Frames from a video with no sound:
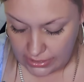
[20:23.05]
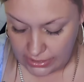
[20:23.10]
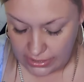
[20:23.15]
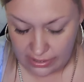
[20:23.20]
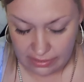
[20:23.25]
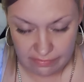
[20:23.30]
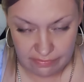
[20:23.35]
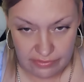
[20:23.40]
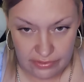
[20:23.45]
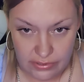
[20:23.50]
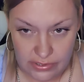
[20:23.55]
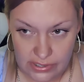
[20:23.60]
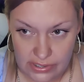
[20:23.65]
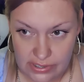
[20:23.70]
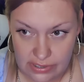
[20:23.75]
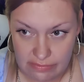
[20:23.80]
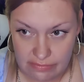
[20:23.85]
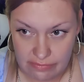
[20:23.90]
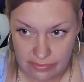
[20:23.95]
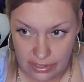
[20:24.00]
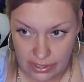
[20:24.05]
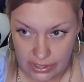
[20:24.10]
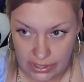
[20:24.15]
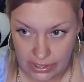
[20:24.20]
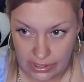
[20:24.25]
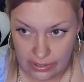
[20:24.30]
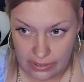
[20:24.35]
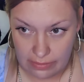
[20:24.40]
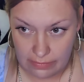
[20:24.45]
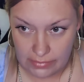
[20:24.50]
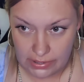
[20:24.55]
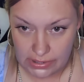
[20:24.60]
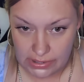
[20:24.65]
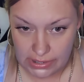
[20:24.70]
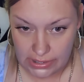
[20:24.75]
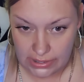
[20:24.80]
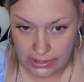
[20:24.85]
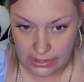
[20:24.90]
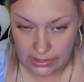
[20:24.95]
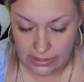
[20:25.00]
It confuses the fuck out of them.
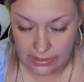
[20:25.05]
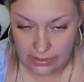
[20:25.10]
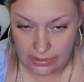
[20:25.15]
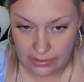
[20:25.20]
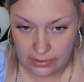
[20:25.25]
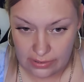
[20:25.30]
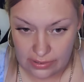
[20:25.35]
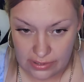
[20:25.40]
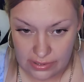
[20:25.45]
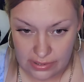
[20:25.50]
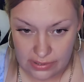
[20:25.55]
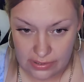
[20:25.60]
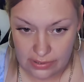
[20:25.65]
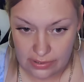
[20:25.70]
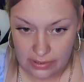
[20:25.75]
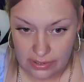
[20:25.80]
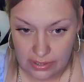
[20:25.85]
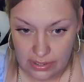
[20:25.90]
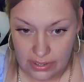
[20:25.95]
It's like that it's